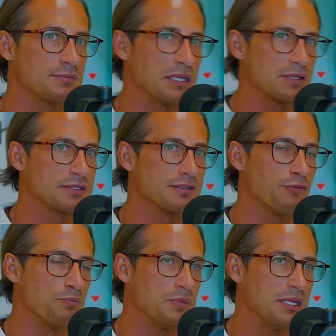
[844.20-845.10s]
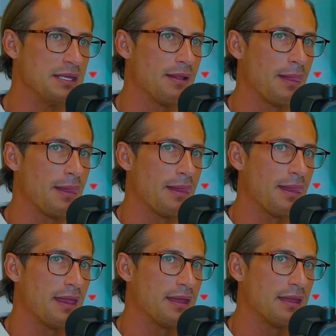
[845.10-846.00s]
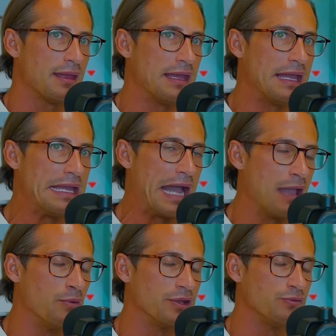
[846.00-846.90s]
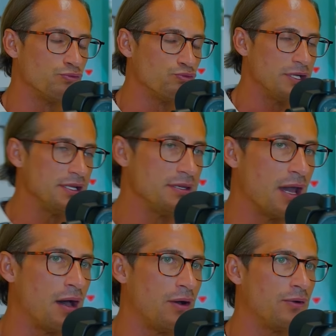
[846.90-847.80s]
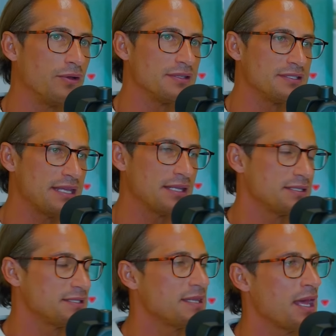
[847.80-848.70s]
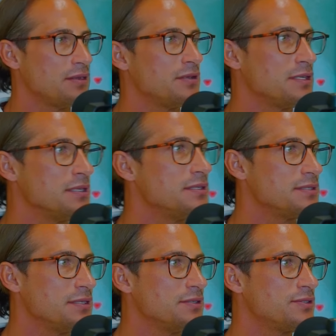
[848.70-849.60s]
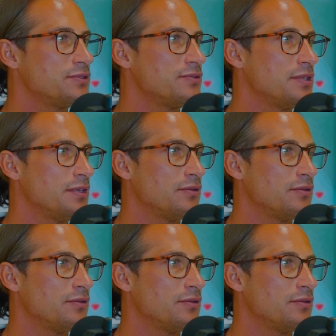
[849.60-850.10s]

because for me, I want to really now set a standard in this industry,